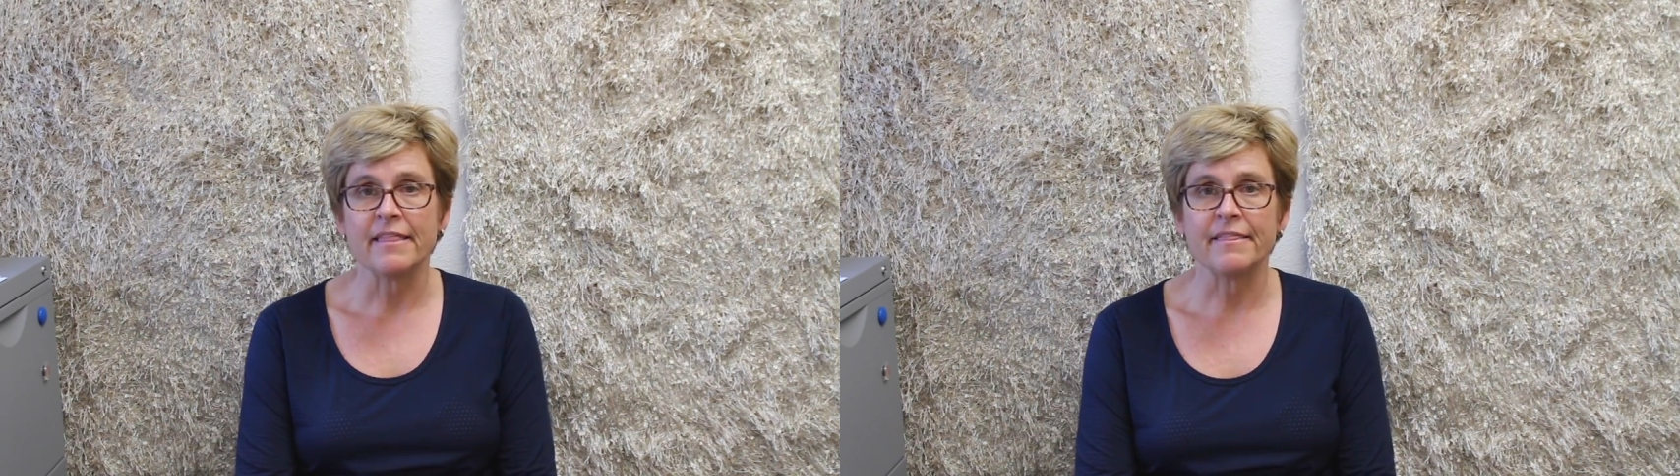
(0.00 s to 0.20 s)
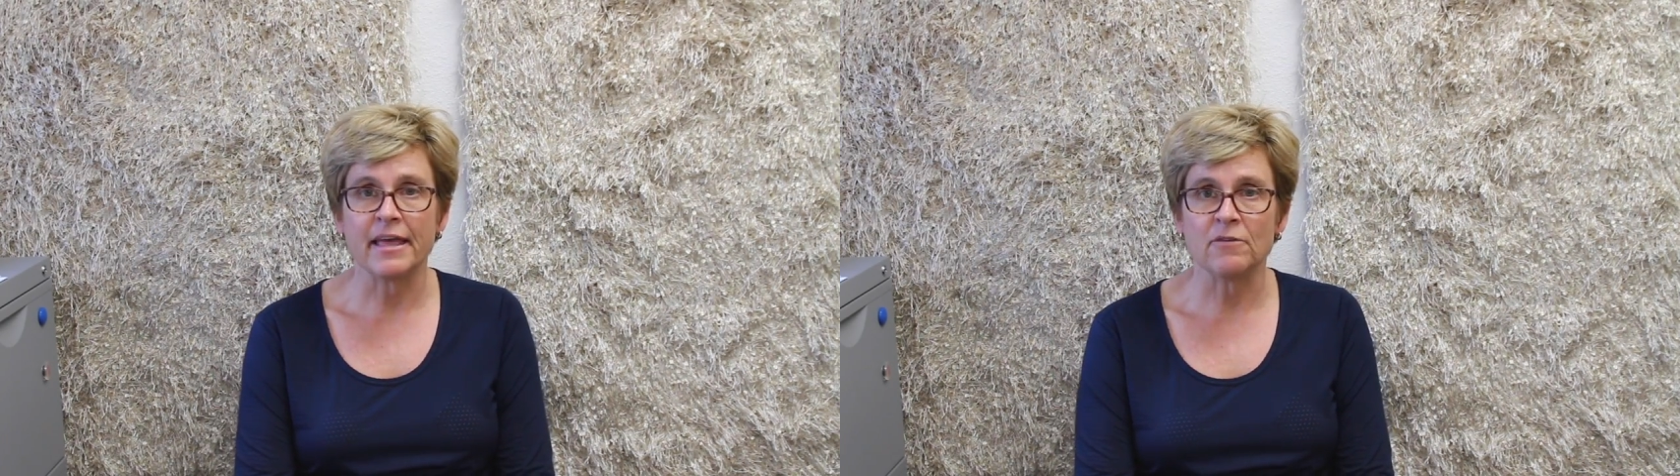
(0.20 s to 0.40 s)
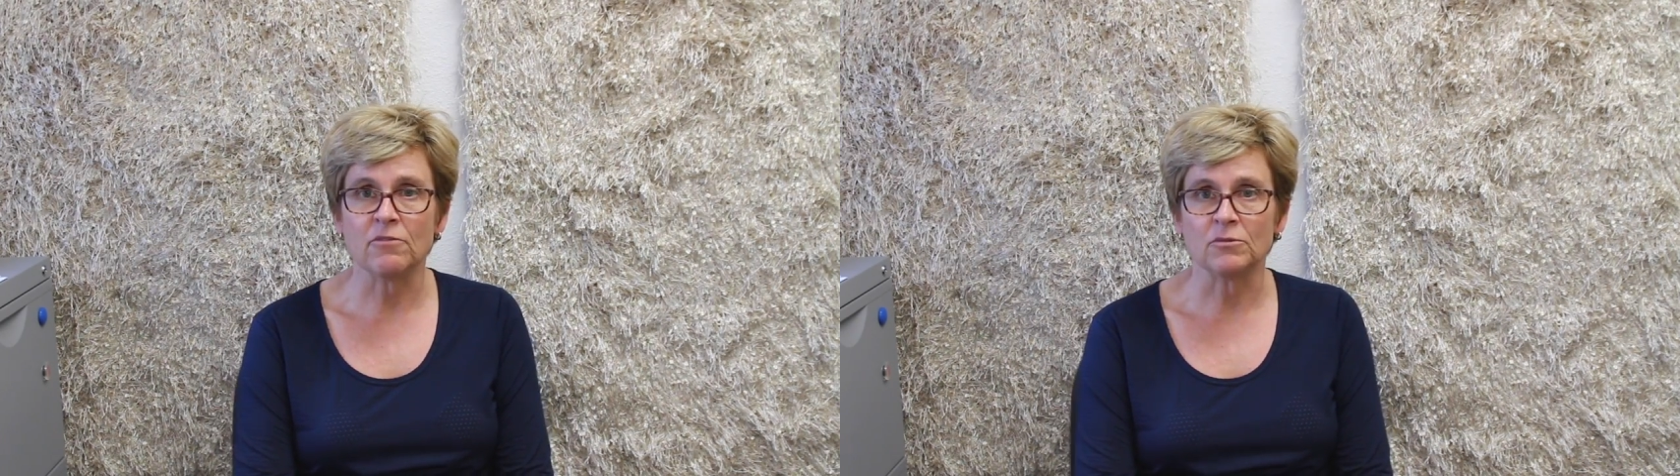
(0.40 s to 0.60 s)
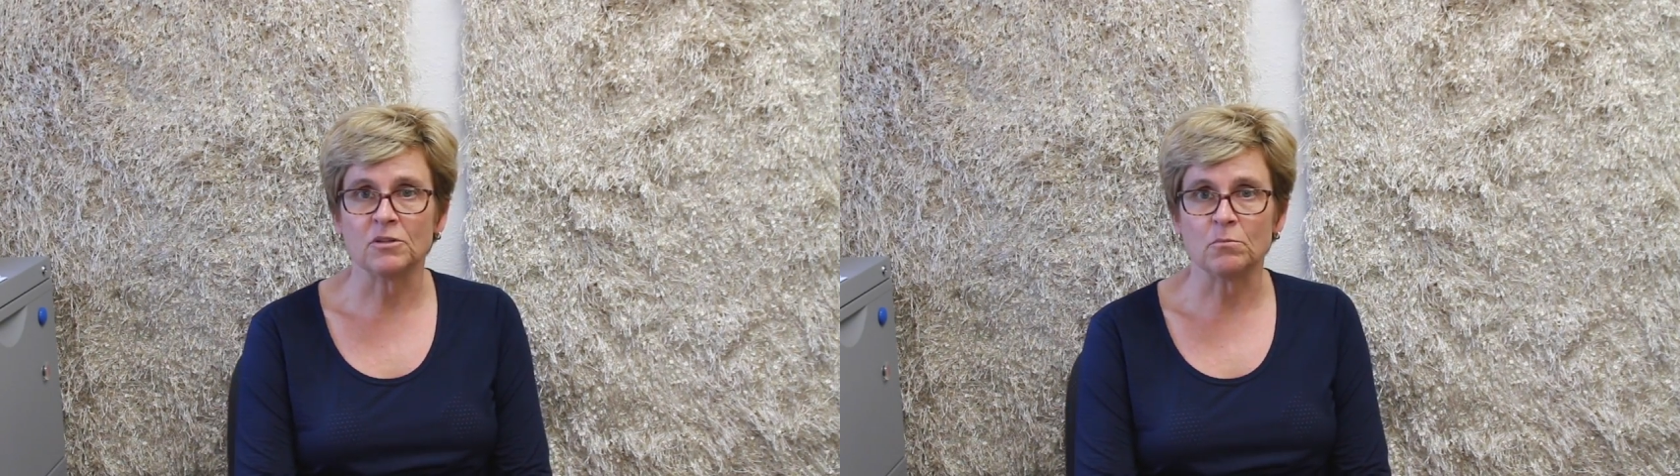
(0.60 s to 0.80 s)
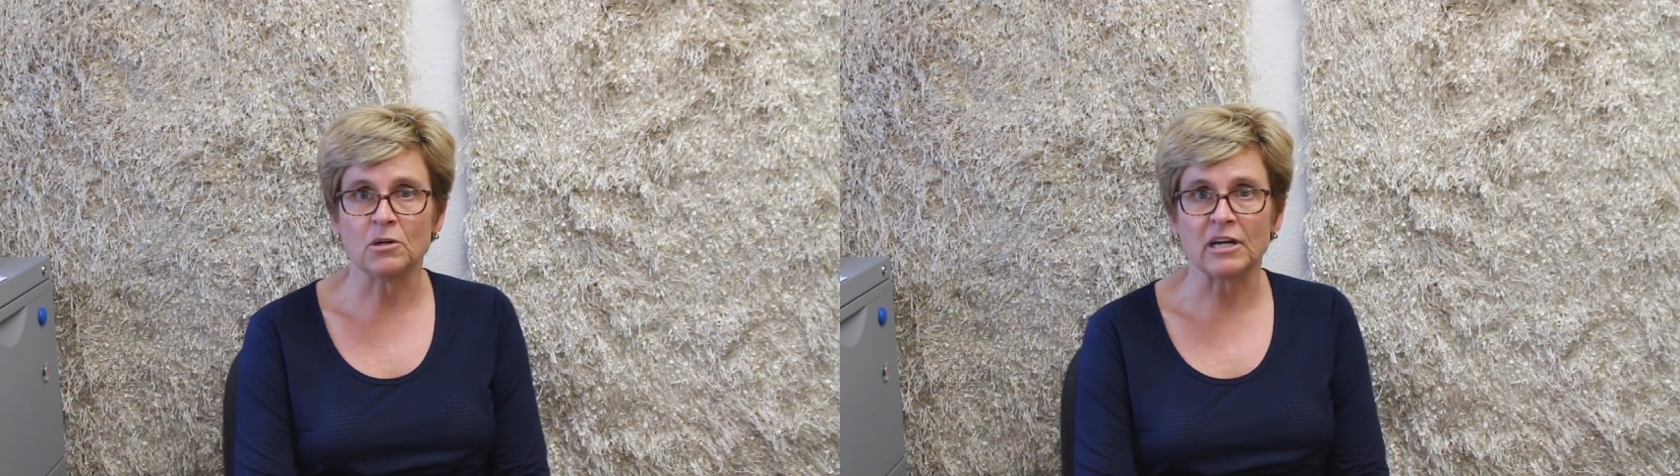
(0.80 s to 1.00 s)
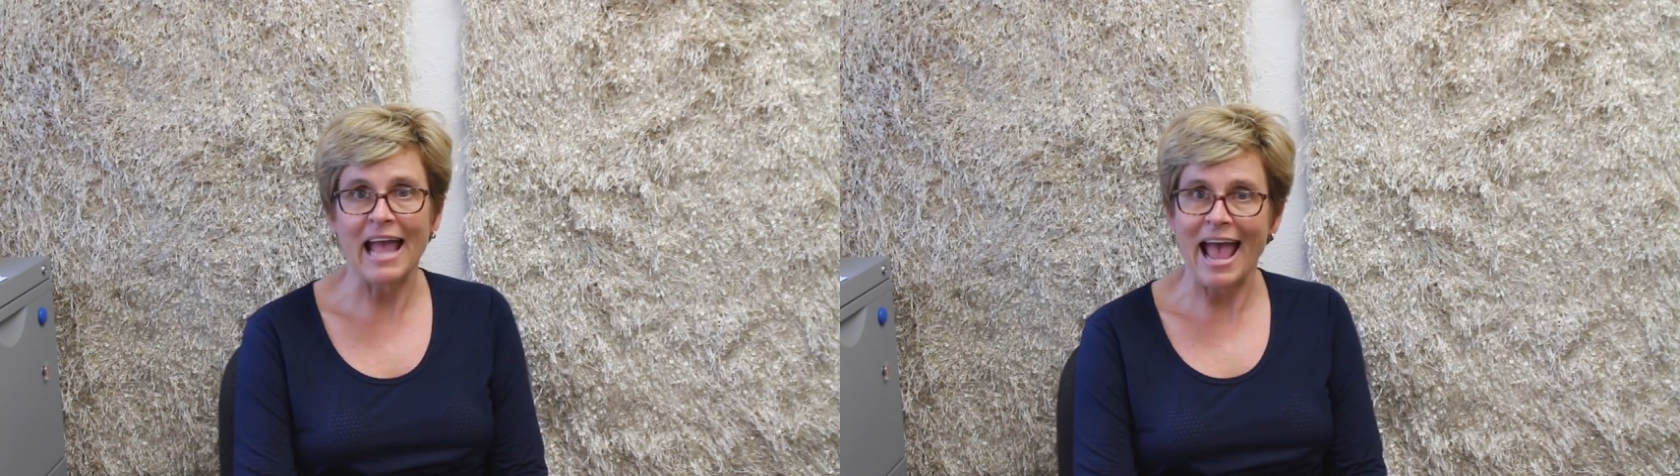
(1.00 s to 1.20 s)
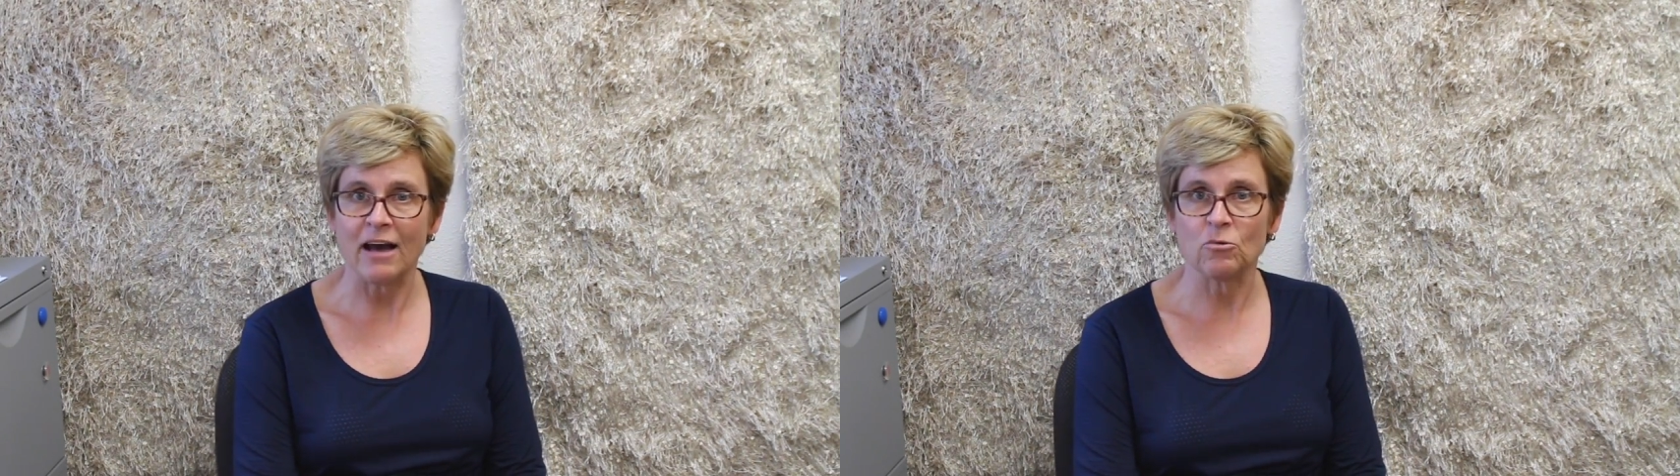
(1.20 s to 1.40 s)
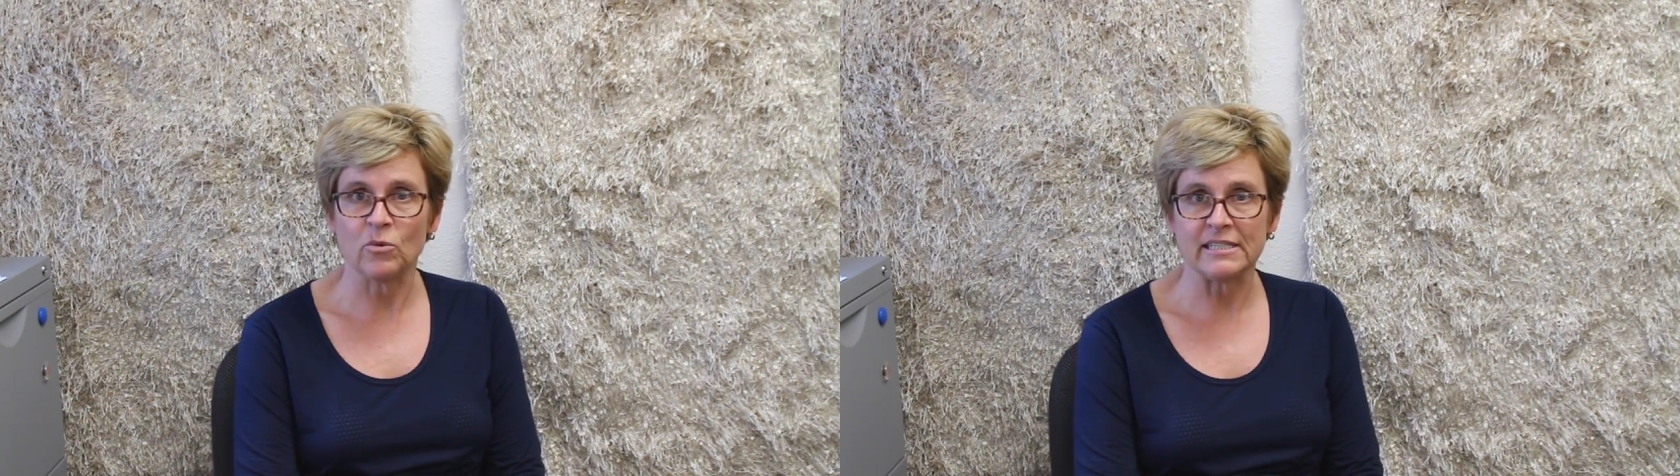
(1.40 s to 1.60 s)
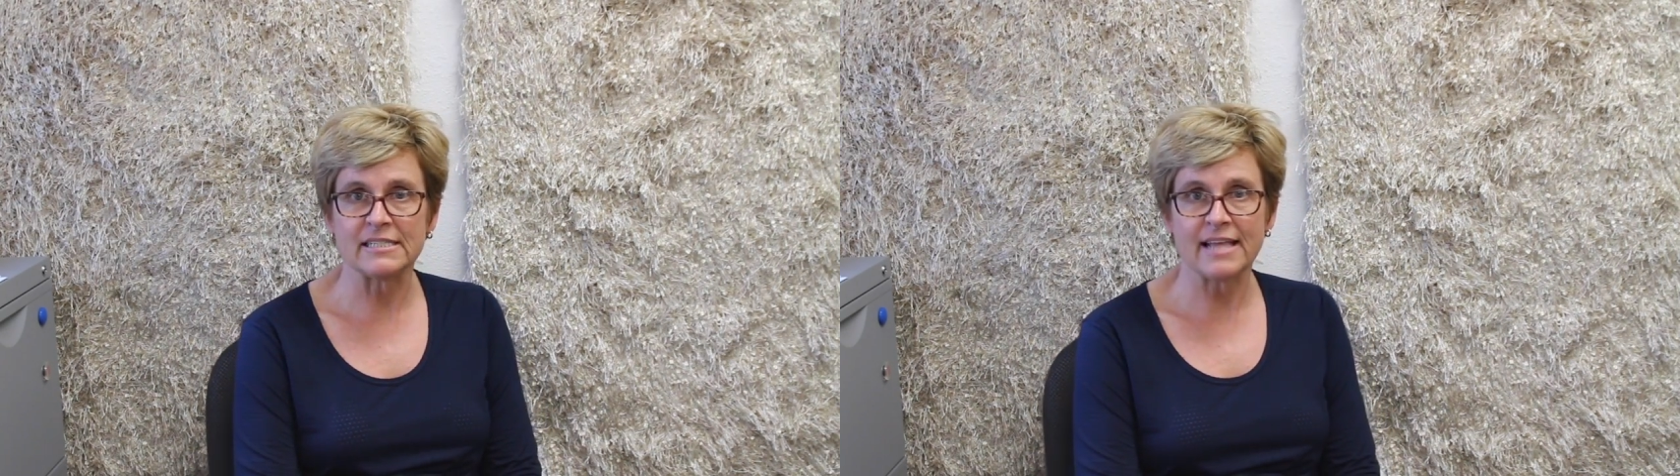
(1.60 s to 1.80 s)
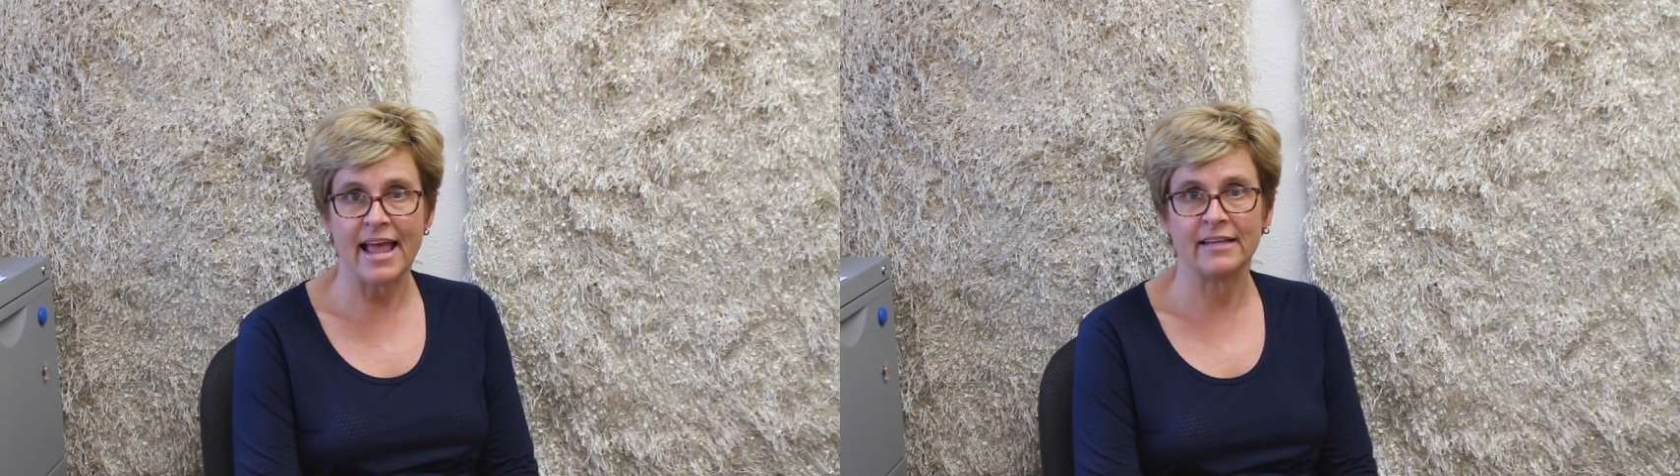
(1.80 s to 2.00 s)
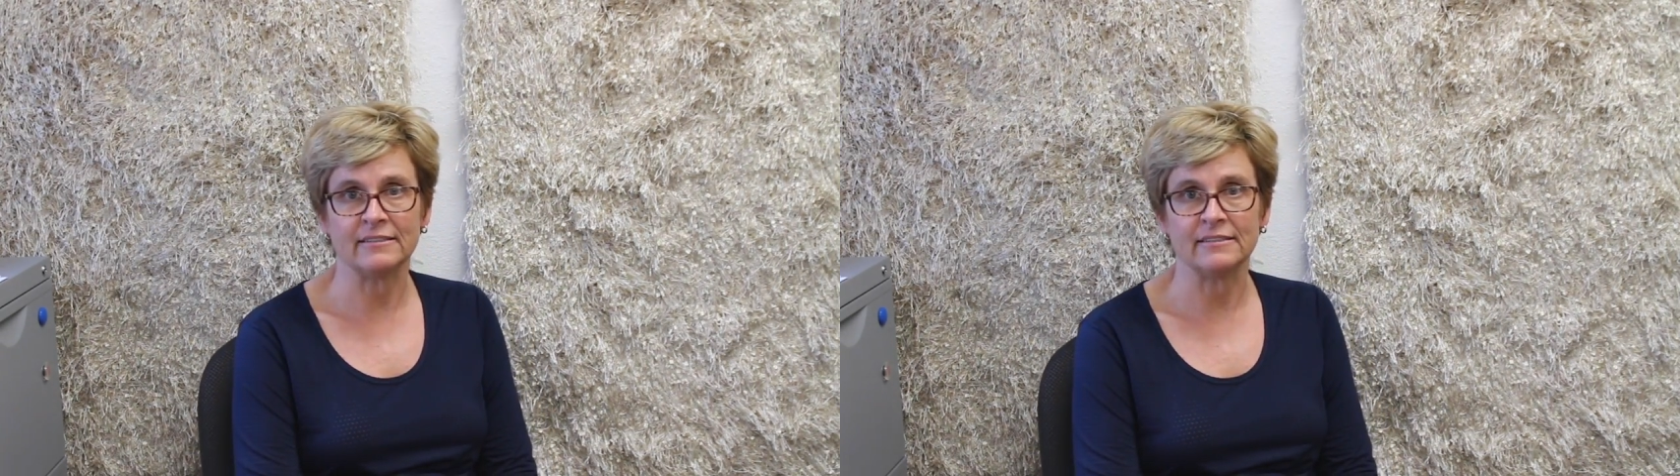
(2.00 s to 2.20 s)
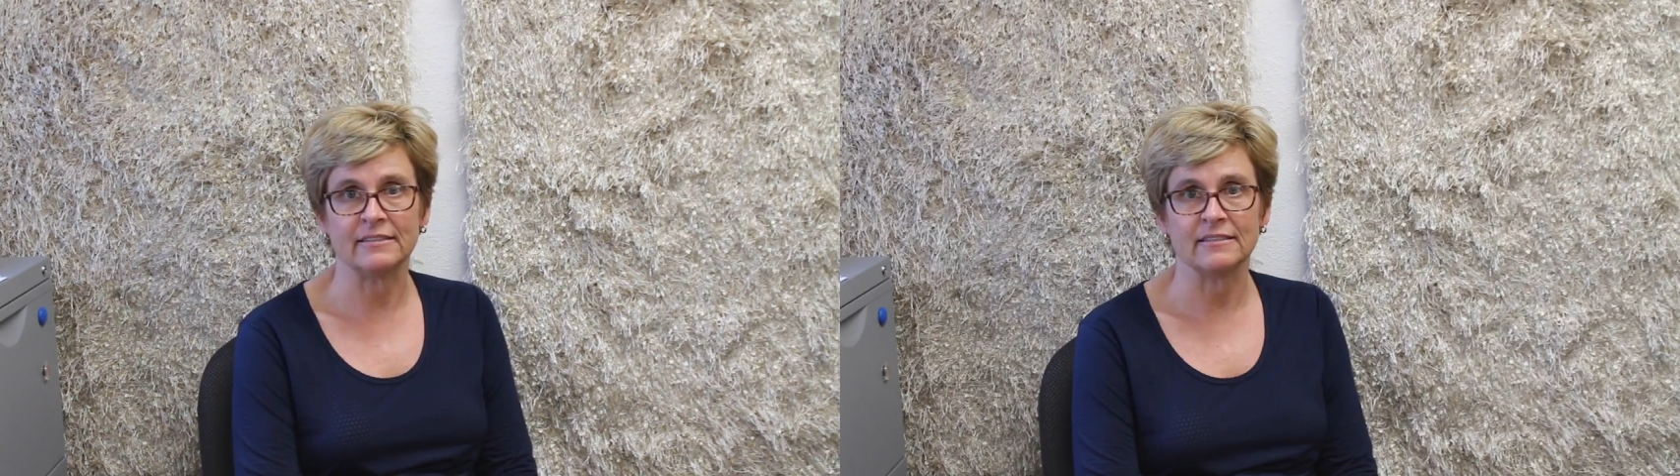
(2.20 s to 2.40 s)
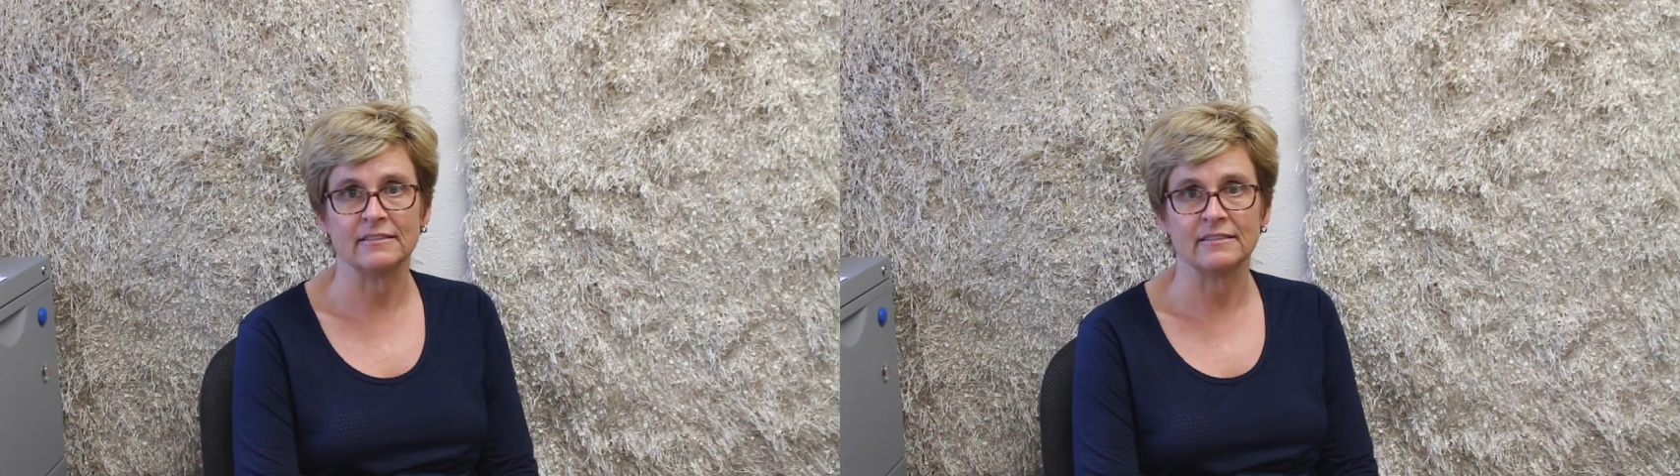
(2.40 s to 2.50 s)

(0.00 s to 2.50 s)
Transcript: They wrote the book At Wit's End,